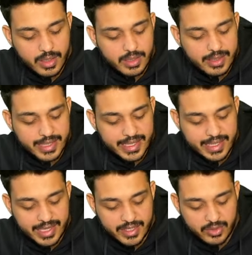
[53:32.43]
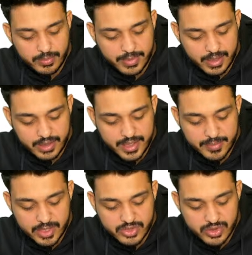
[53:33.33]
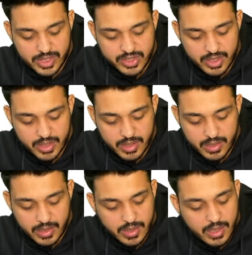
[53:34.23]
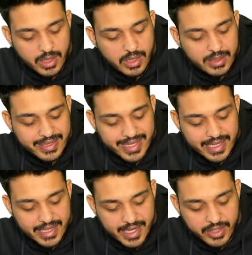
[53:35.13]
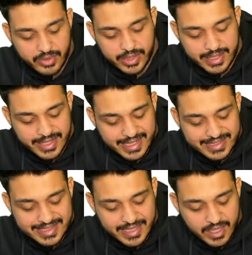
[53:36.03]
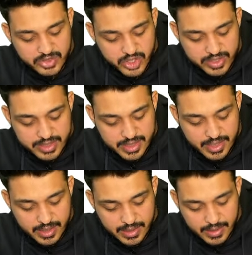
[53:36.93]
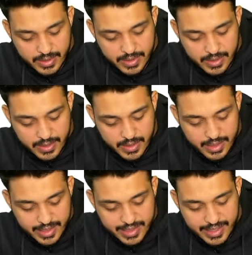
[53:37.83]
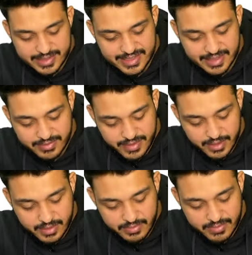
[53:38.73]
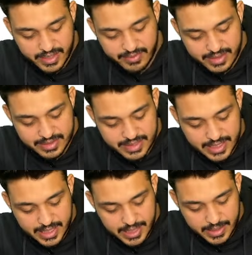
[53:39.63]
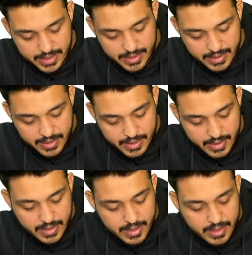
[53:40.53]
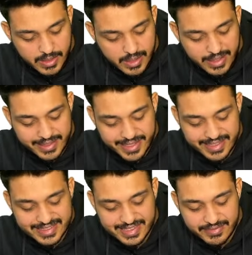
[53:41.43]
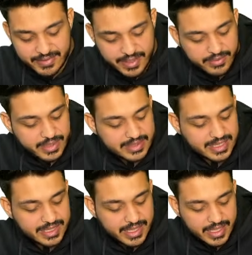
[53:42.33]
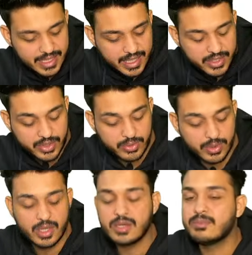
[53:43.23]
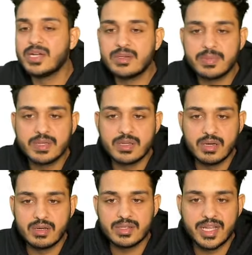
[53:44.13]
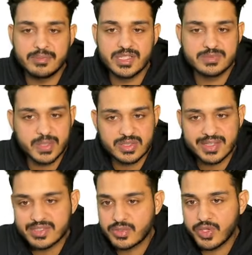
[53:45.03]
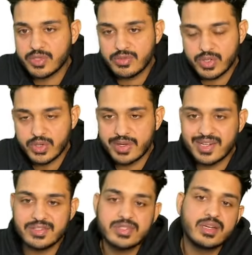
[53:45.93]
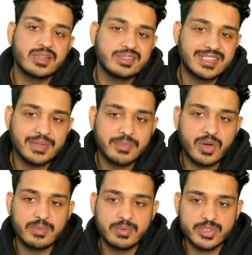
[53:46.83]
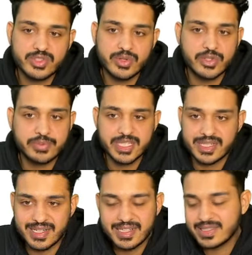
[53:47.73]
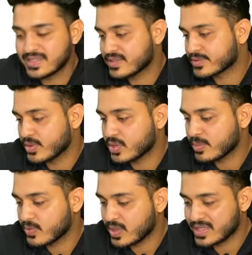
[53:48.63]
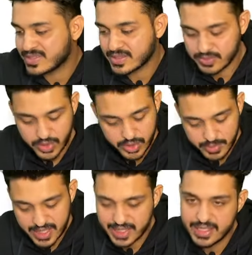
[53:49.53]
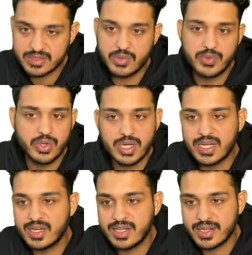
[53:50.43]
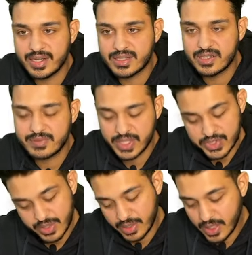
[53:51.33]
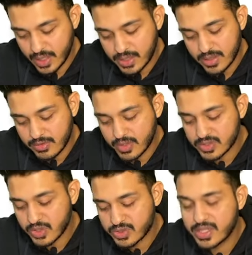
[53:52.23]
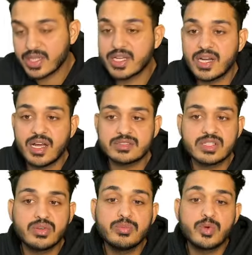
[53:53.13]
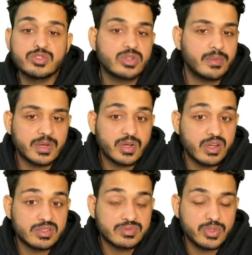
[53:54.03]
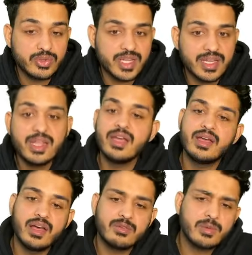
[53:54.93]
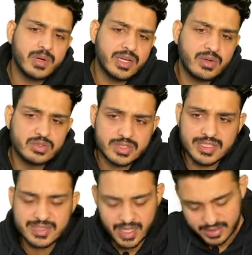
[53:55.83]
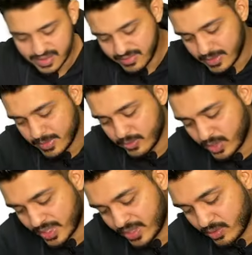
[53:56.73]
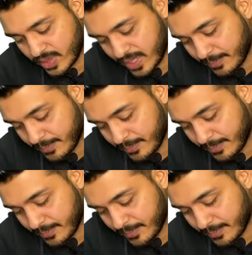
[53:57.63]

They can write you burning micturition. They can write you increase in urgency, increase in the frequency, increase in the frequency. They can write you multiple time this person is going for urination, and the same problem is going to be there, right? This is going to be what? This is going to be a case of urinary tract infection. The first question they can ask you, most common cause of UTI, everybody knows this. The answer will be what? E. coli.